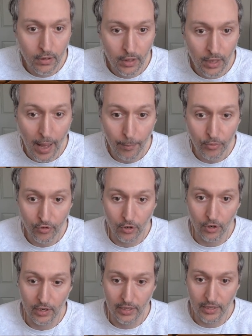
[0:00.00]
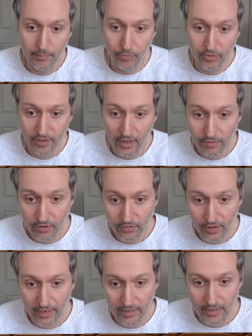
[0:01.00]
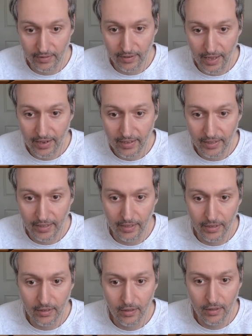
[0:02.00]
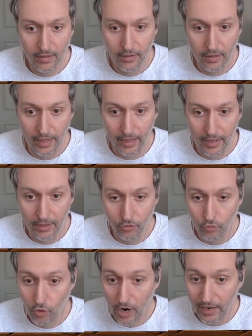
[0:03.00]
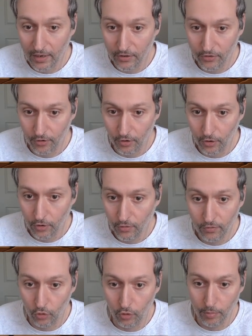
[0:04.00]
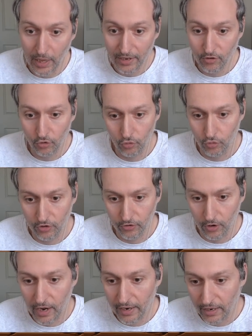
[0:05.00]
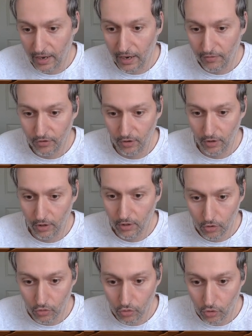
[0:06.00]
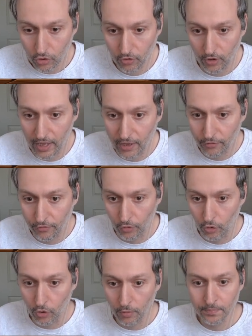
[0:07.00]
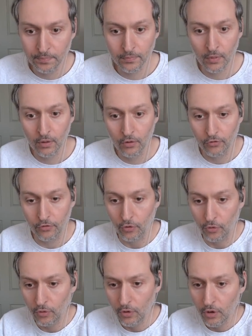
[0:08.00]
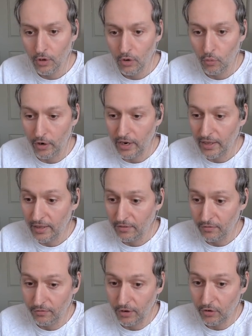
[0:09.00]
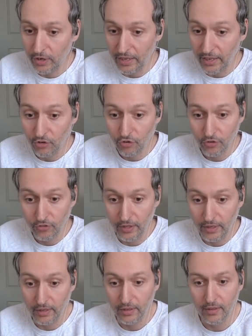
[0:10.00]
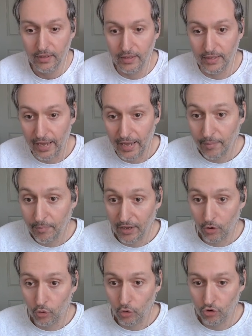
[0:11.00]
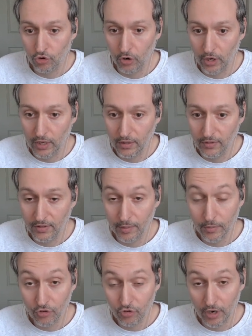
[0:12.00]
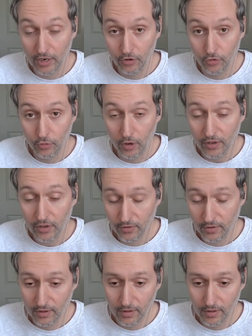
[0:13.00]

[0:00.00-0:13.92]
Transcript: absolutely devastating attack here, and rightly so for black to resign after rook to f4. So what a very interesting game that Korchnoi demonstrated to us